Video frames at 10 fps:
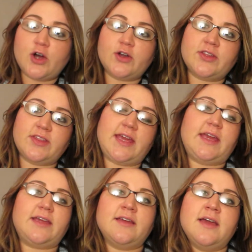
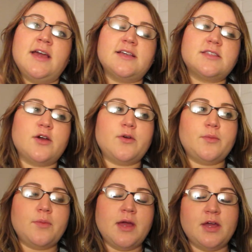thing.
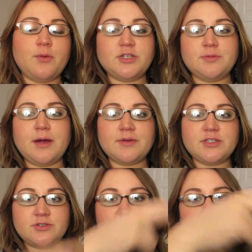So what you might
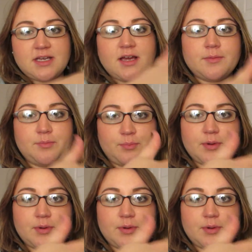want to do is just cut a